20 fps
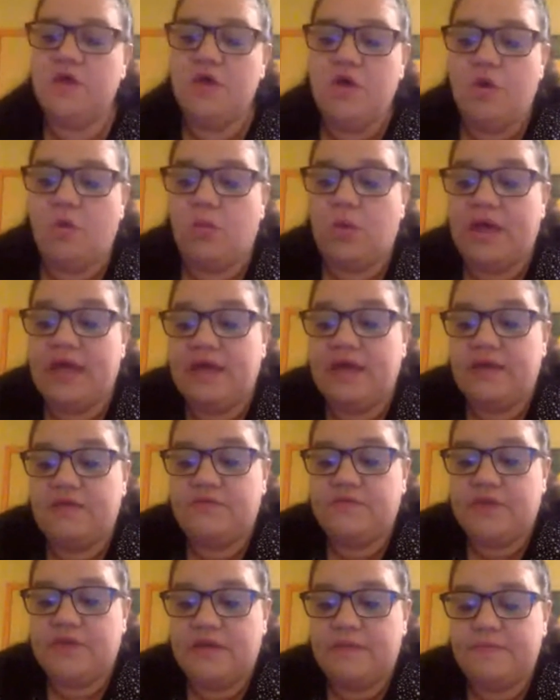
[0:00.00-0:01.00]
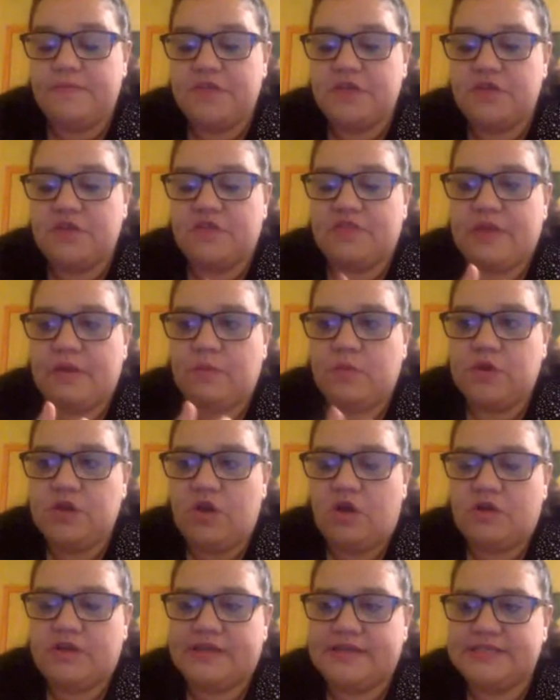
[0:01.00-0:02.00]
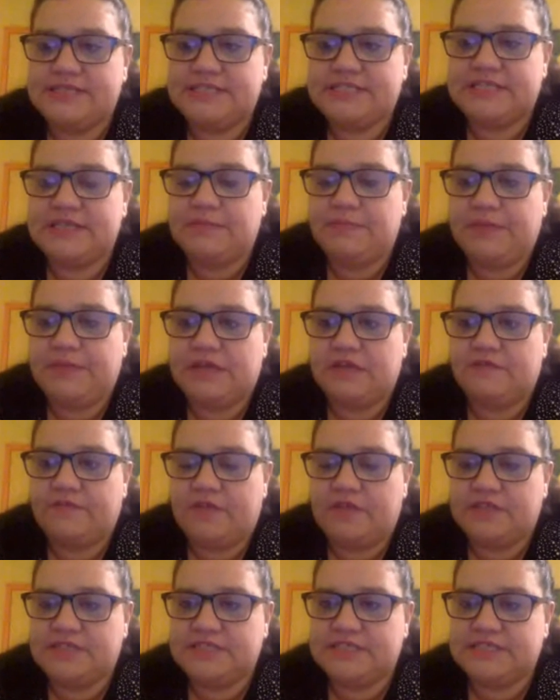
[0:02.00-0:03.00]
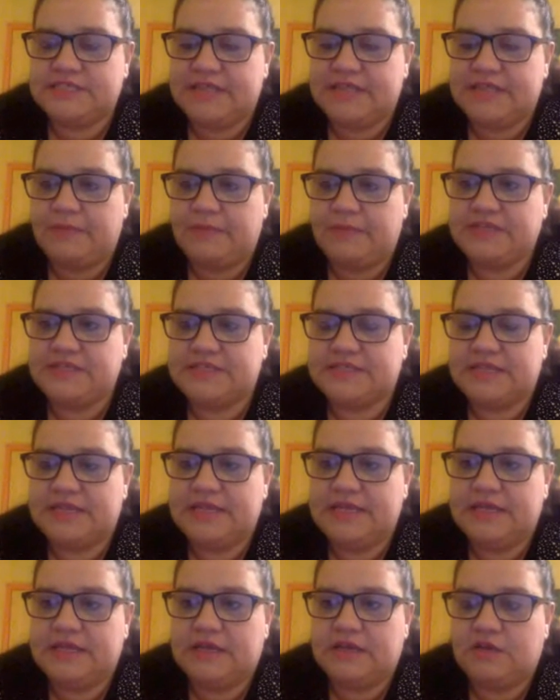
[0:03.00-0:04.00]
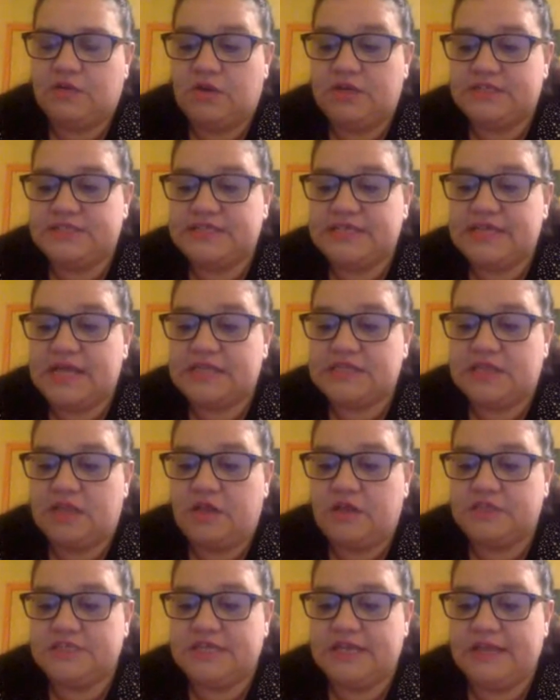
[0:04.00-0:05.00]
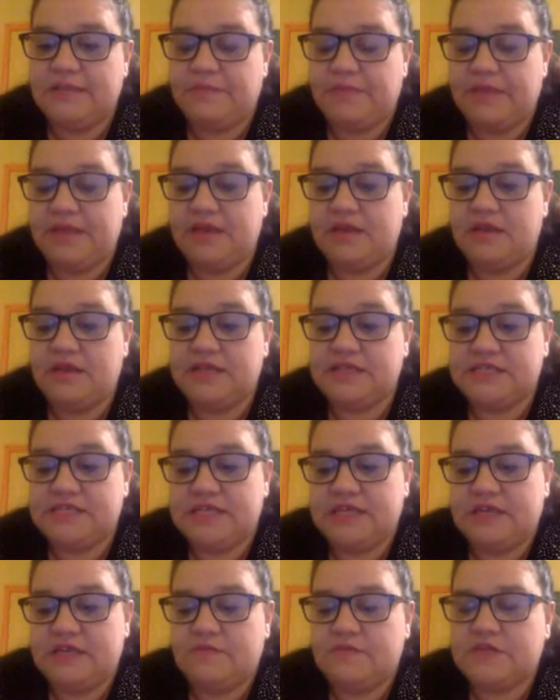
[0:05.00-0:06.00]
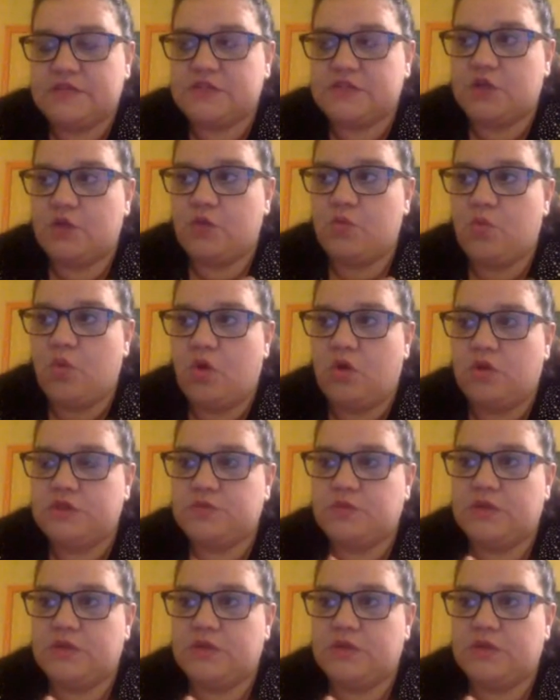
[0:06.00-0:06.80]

that we're not going to see big advances now because legal equality has largely been achieved. So what we're